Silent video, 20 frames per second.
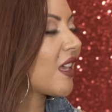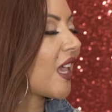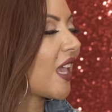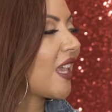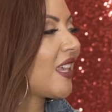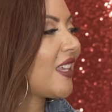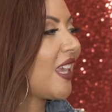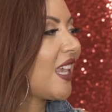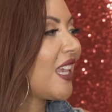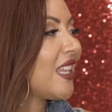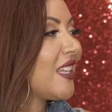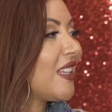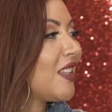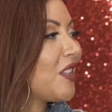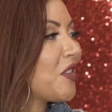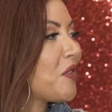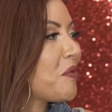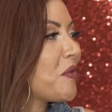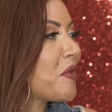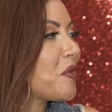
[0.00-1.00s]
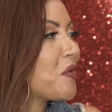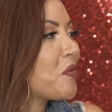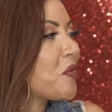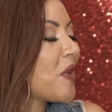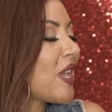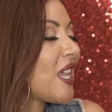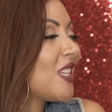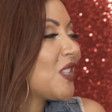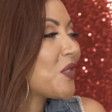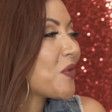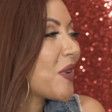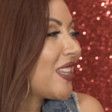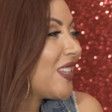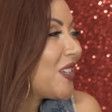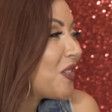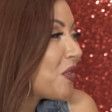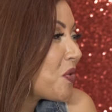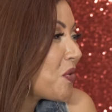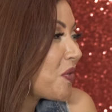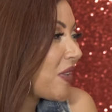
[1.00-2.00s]
I gained a little bit of weight. Do I
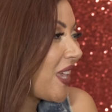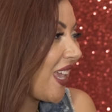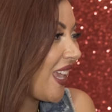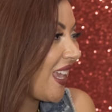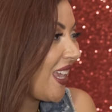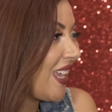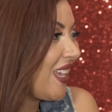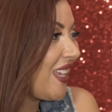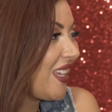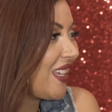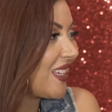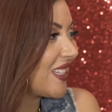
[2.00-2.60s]
look okay?